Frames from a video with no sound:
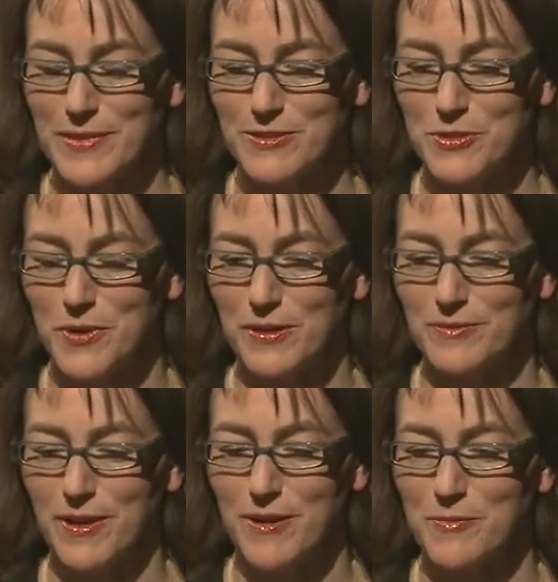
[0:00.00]
to
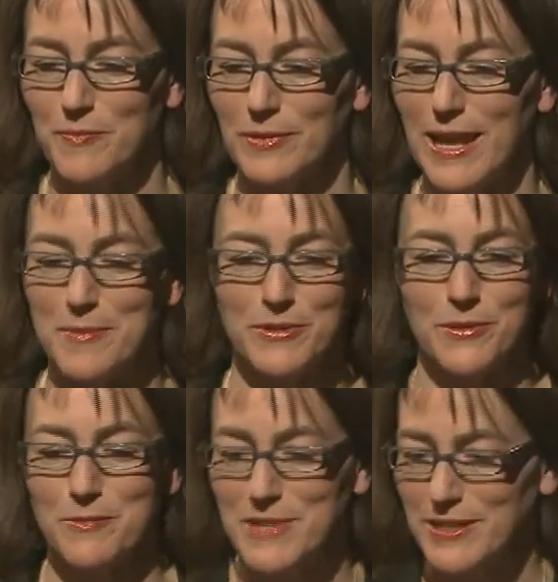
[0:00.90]
our
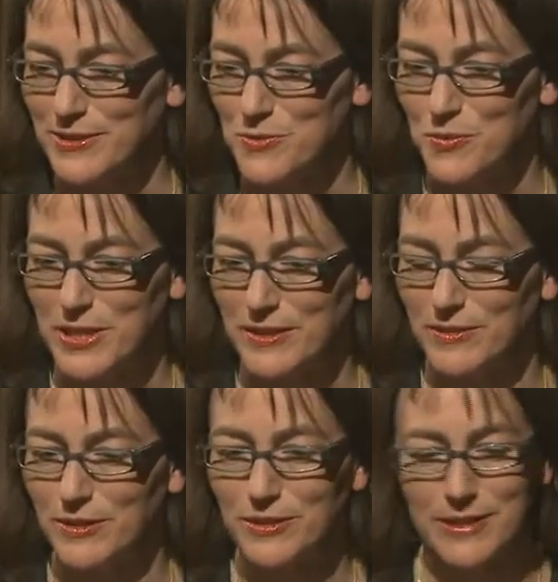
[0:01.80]
laboratory meetings, we
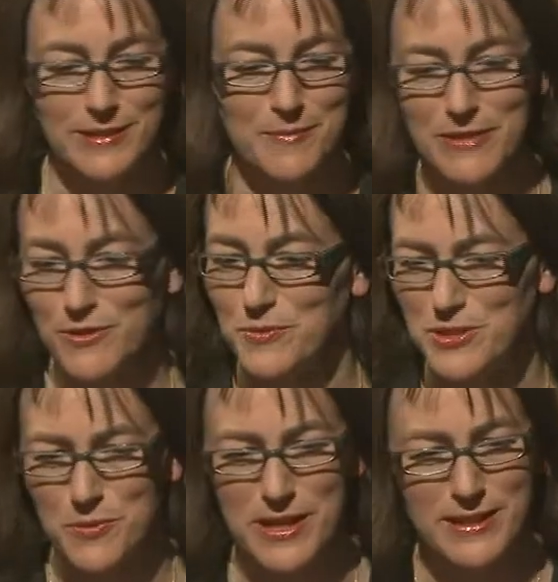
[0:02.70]
looked at them every
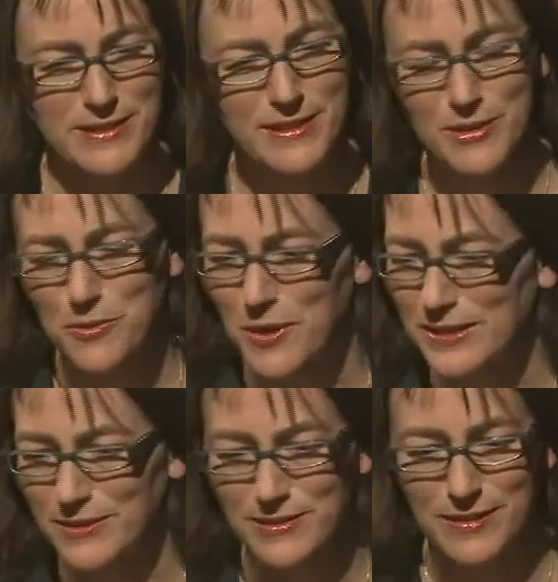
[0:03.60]
which way, and it didn't
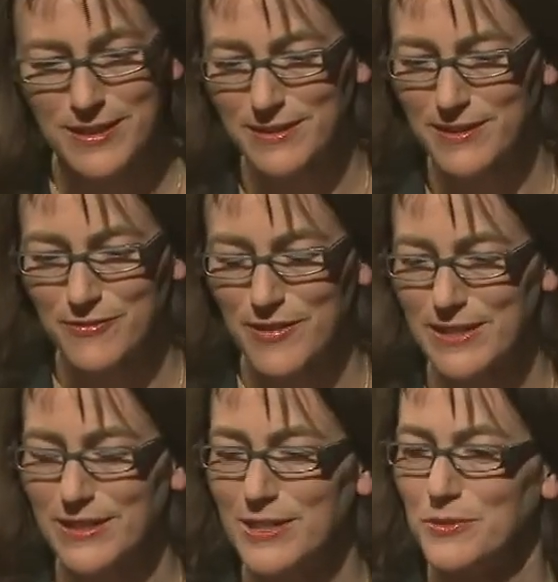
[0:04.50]
quite look like the
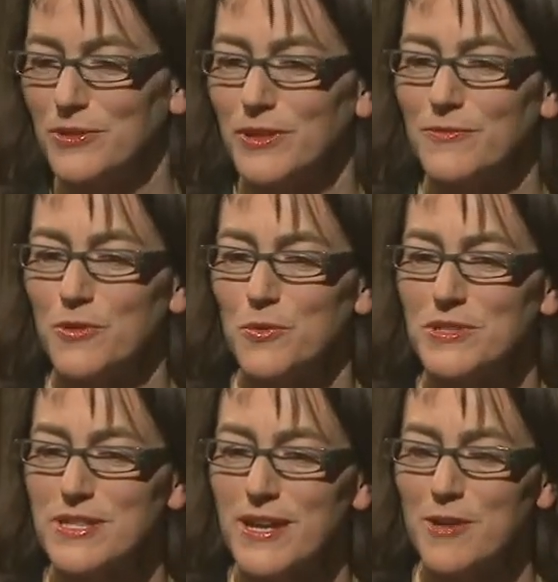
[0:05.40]
finding he was looking for
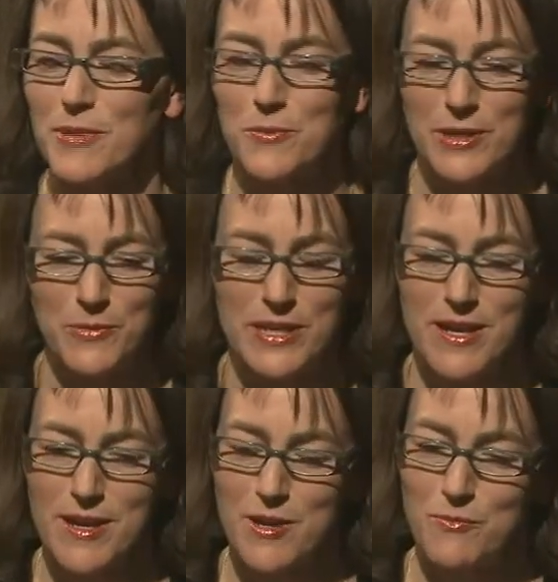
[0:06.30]
was there. But when we
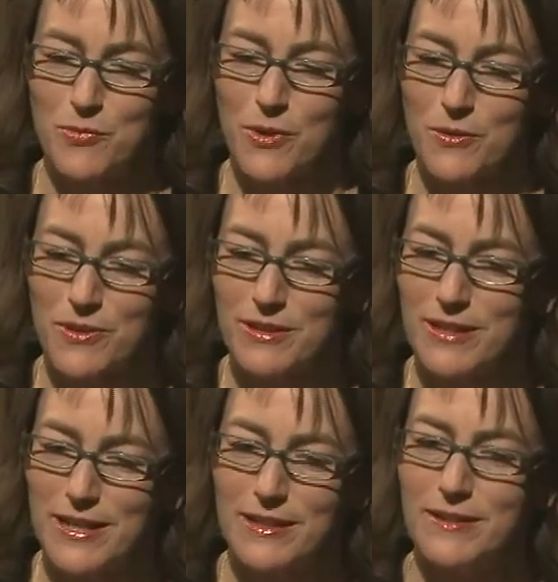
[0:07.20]
broke the
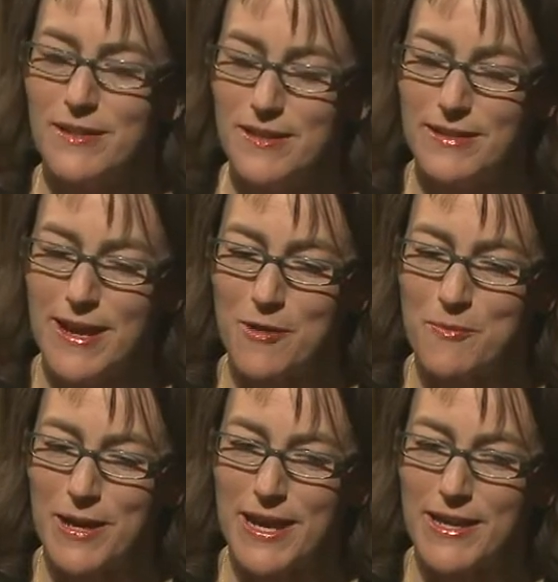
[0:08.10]
data
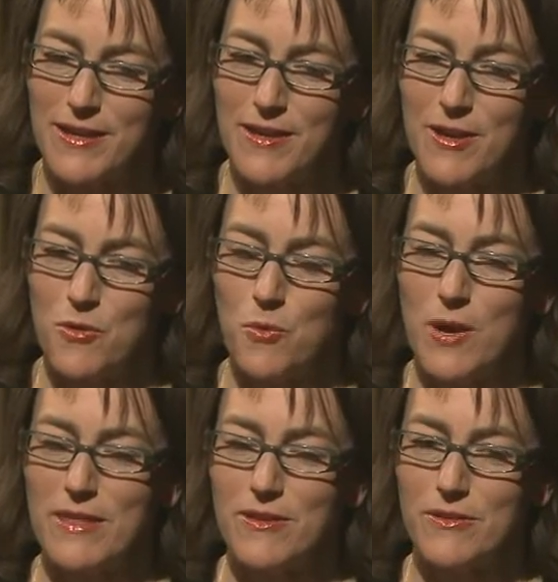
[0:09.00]
down by
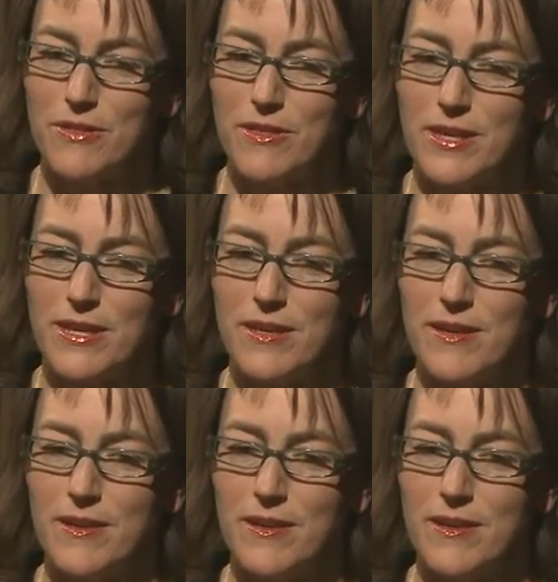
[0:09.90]
whether the